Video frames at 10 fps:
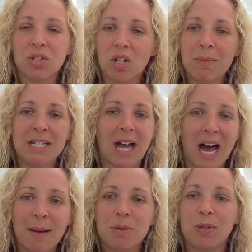going to be
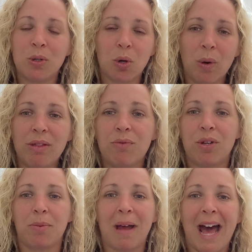times when you're going through
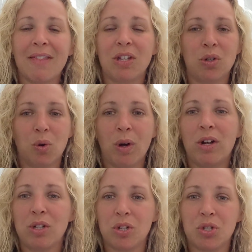your path and you're going
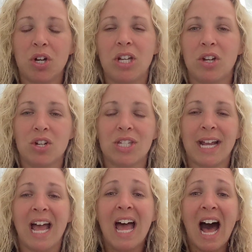on your journey, you're just
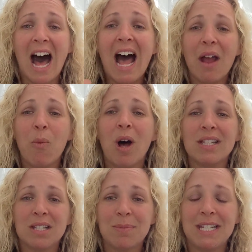like, I
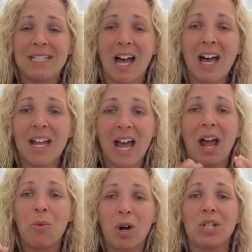want to be done.
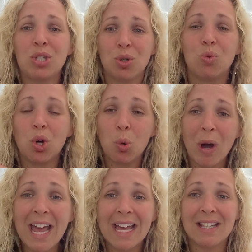I want to
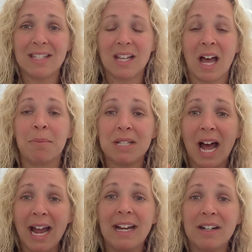quit. I'm
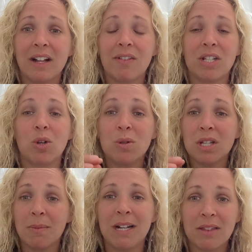tired of it. Don't
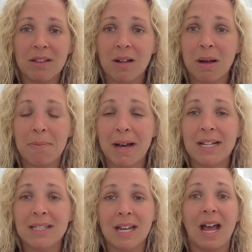tell me another thing about
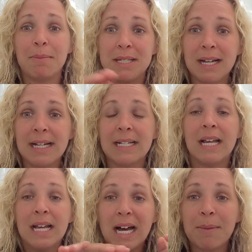mindset. I'm done.
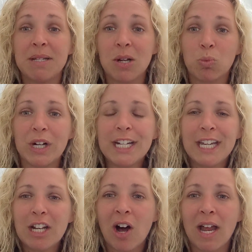I'm done
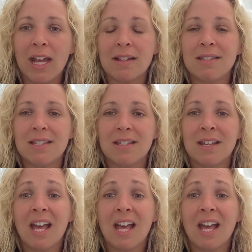working on it.